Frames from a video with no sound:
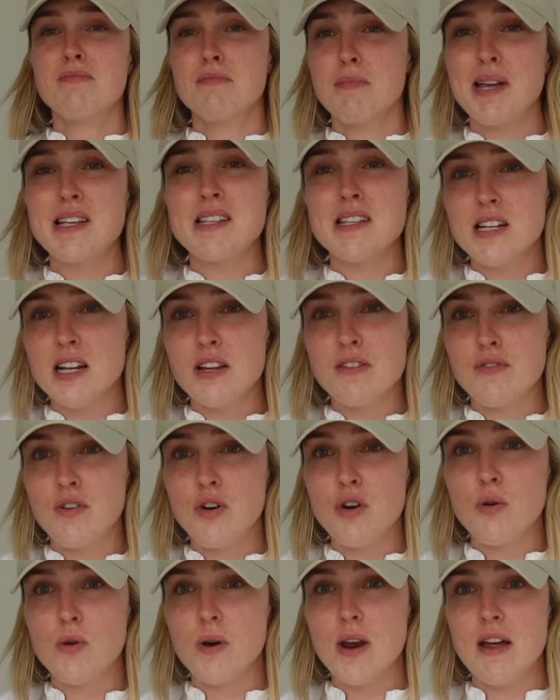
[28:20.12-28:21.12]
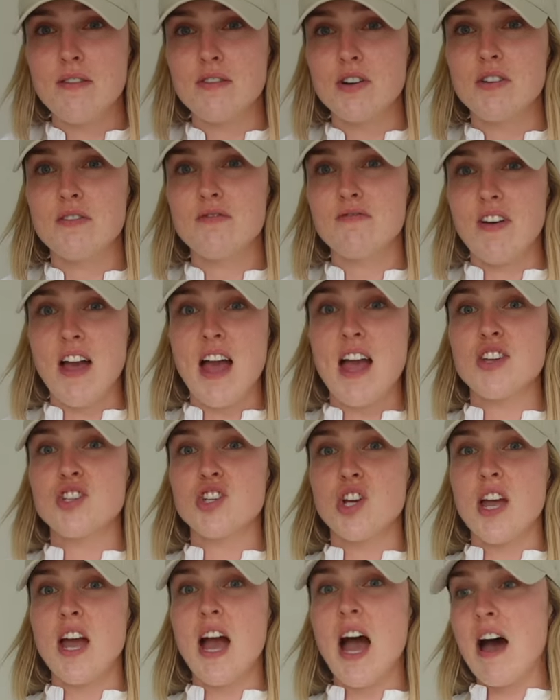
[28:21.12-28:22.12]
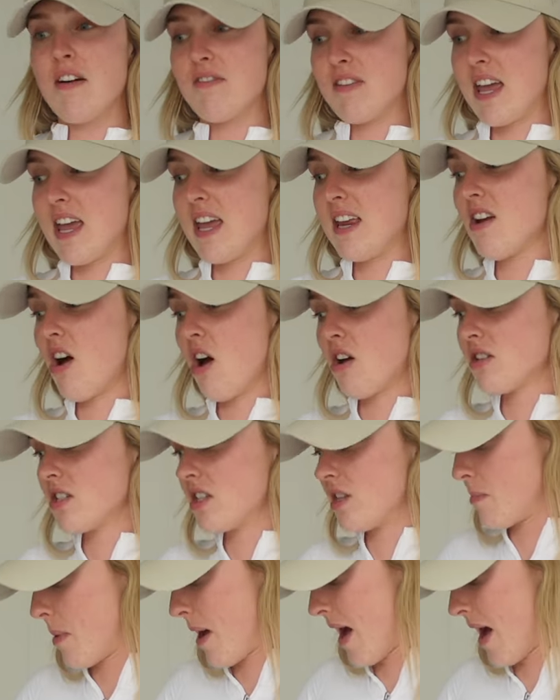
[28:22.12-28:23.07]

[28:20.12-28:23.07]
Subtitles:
basically fuck whatever veg I have in onto the